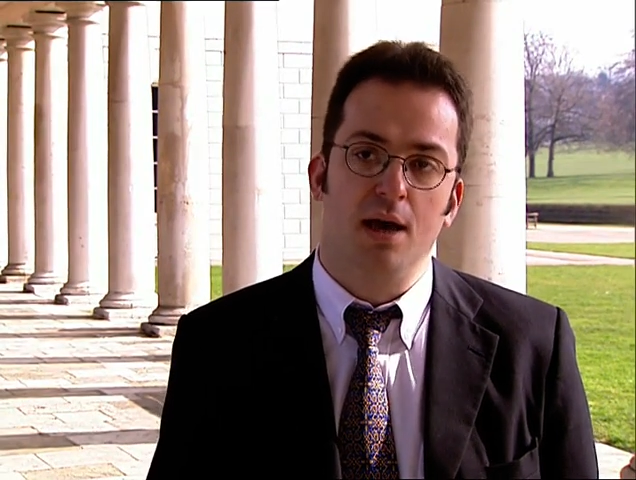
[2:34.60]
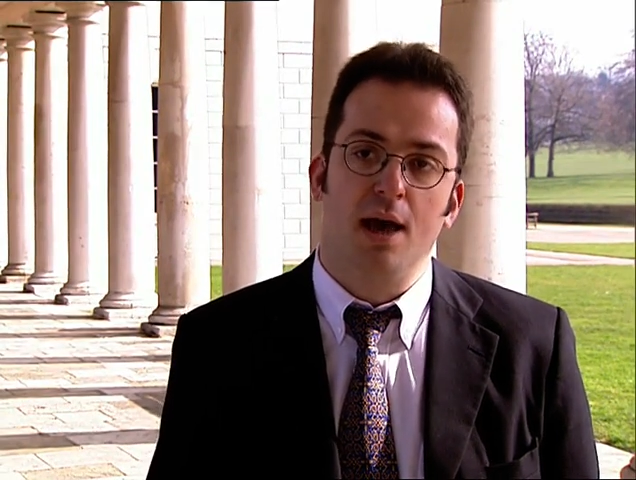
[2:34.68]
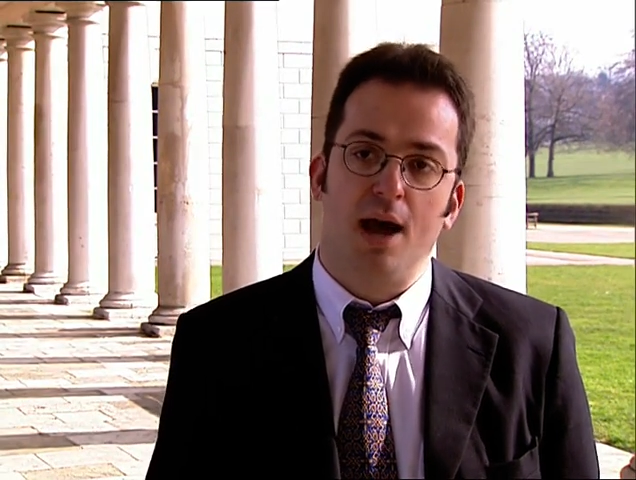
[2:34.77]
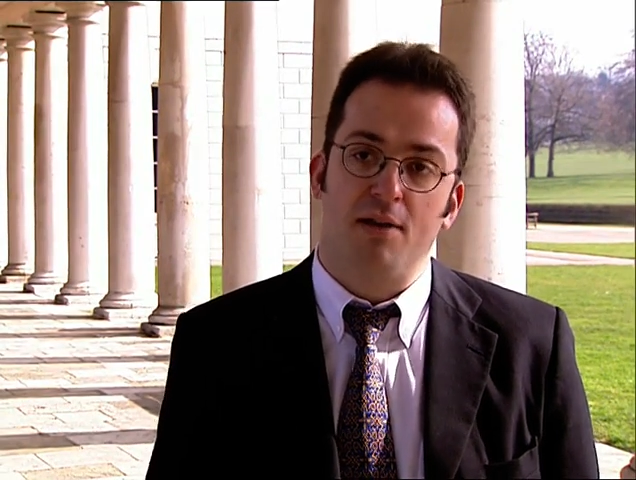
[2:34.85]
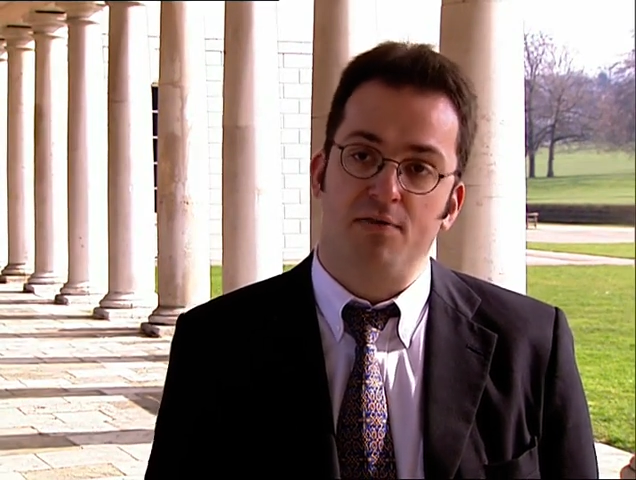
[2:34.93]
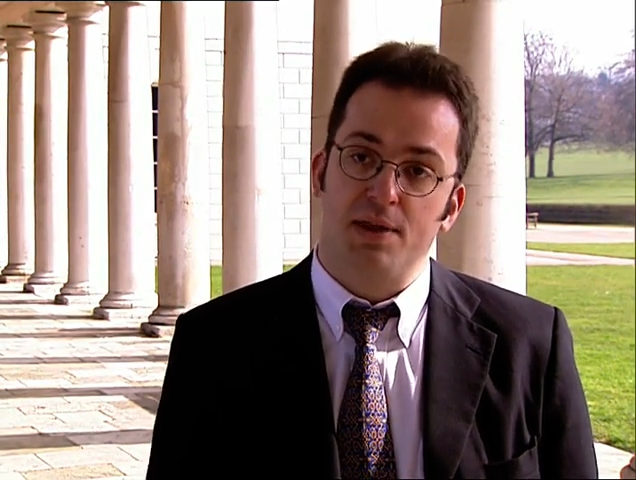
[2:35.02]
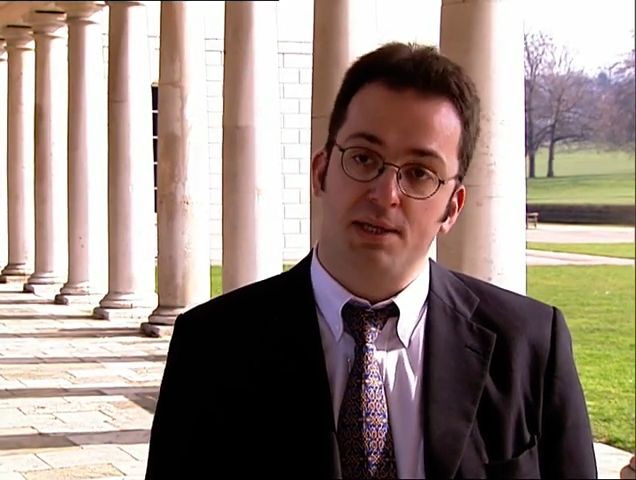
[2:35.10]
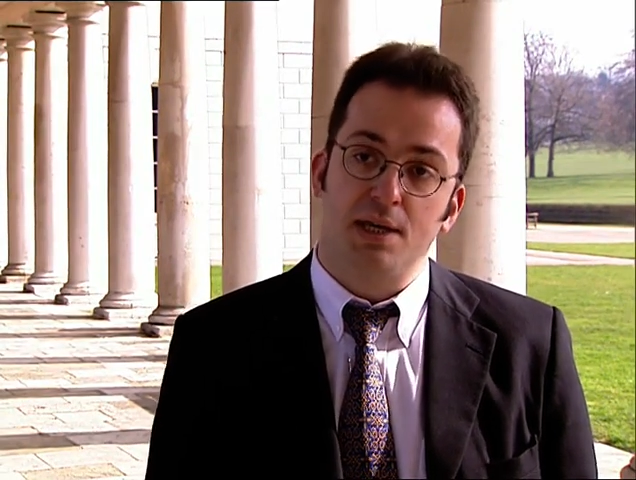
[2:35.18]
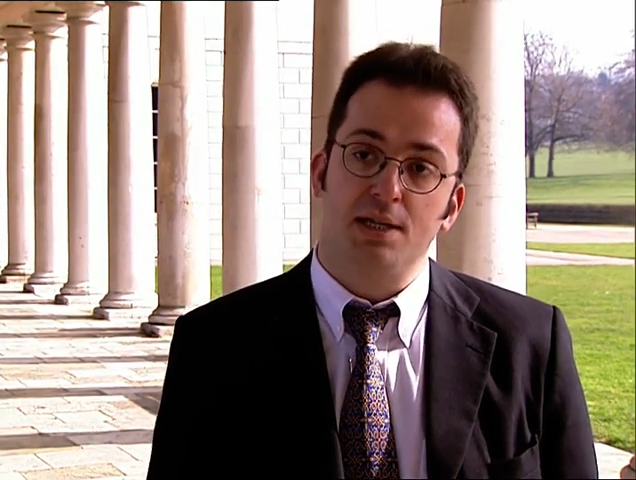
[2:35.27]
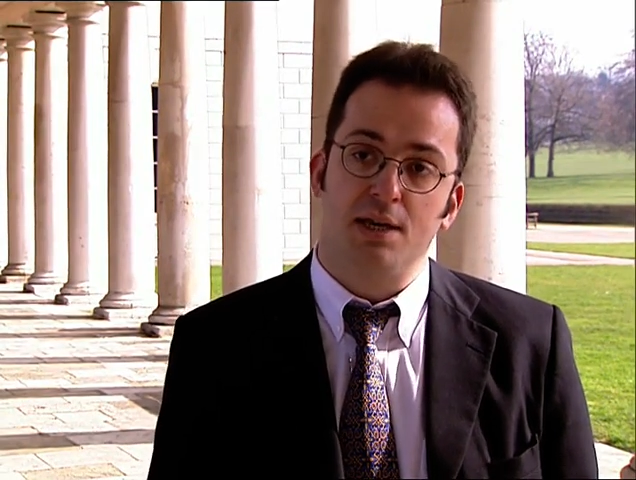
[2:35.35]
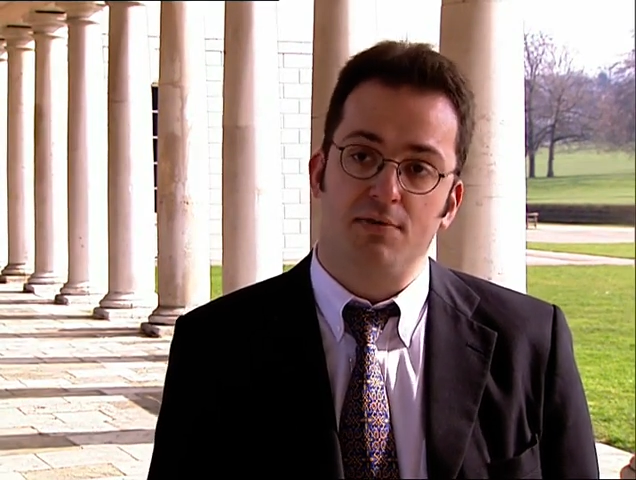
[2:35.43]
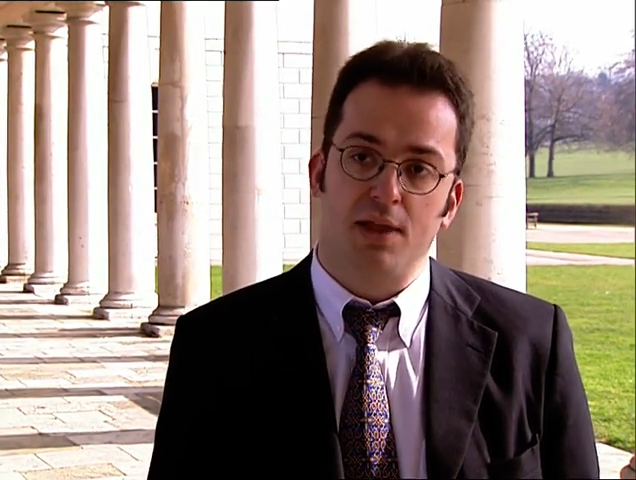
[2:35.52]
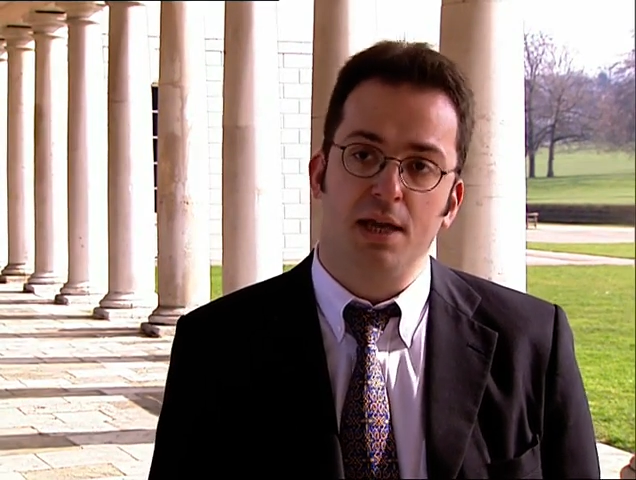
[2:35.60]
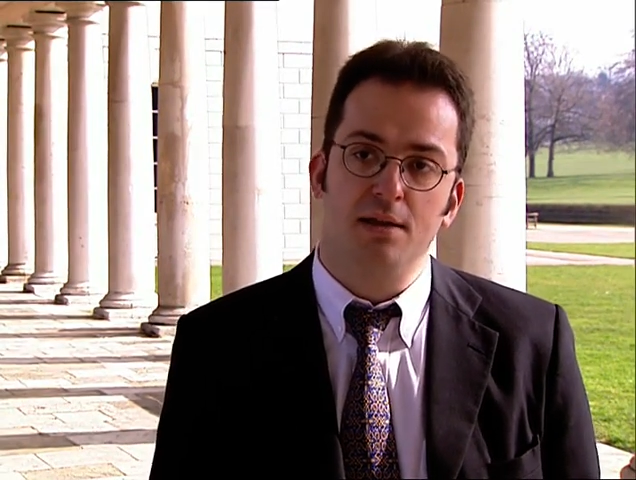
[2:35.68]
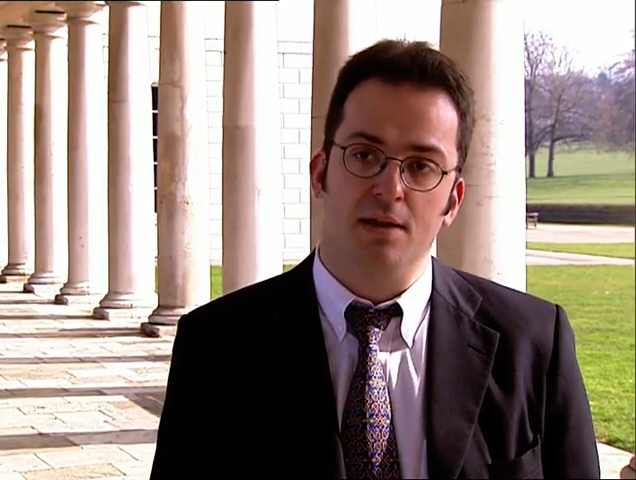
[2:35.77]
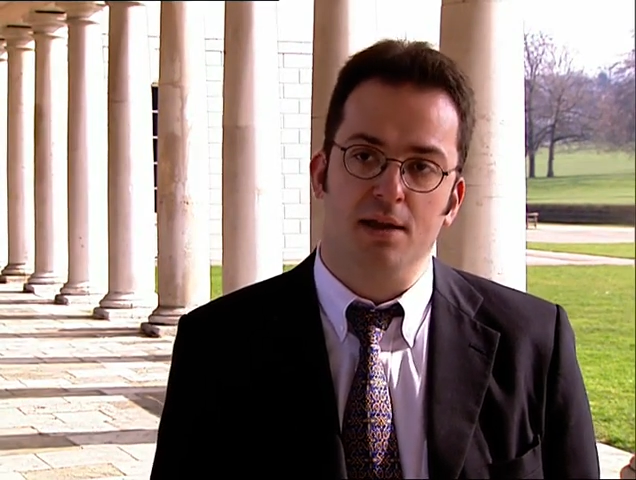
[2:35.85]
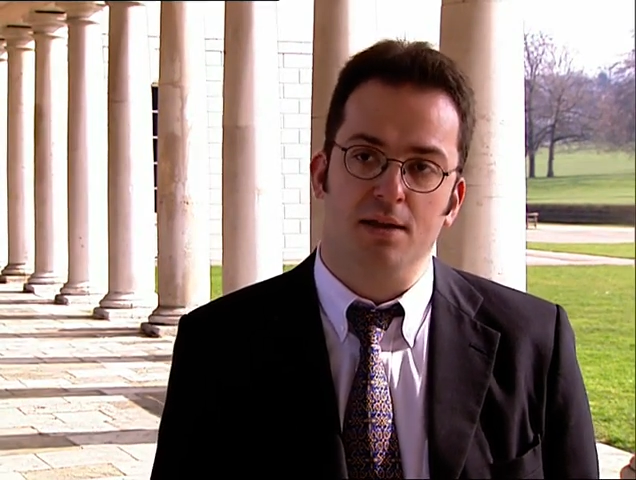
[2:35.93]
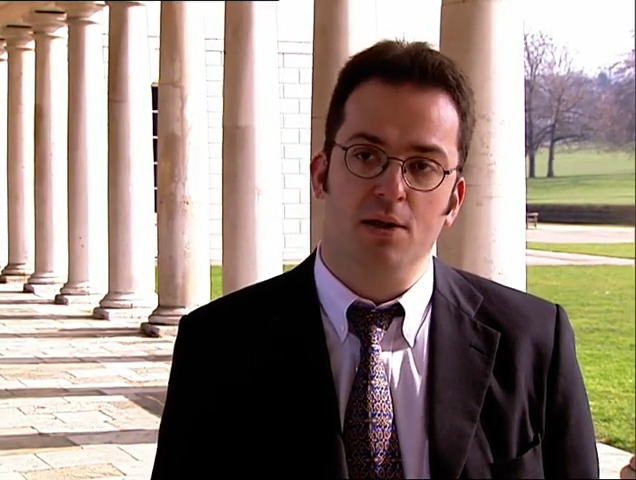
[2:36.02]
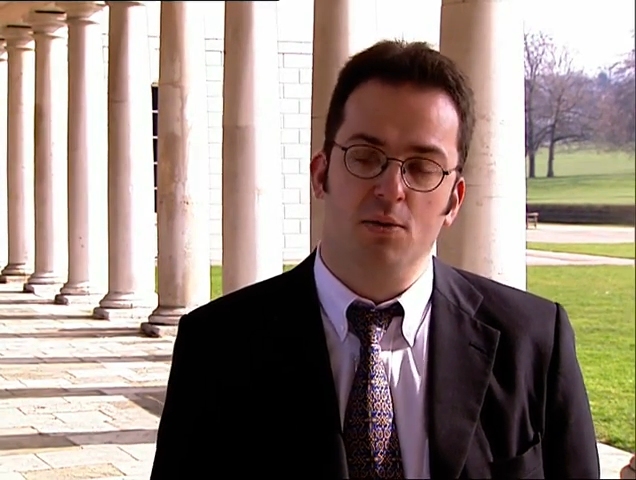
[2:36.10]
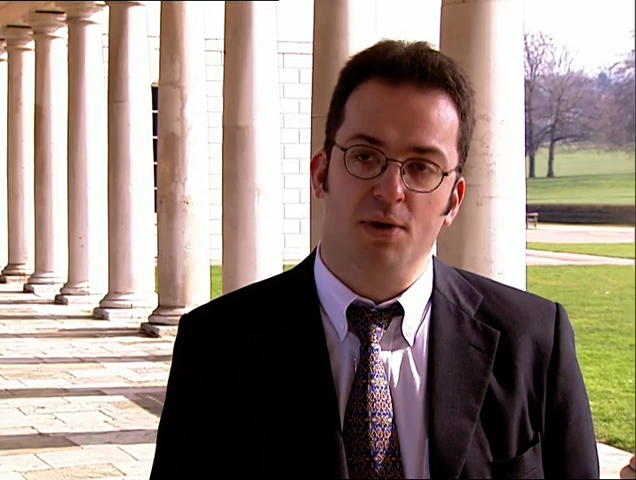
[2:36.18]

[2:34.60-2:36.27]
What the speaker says: And for the City of London,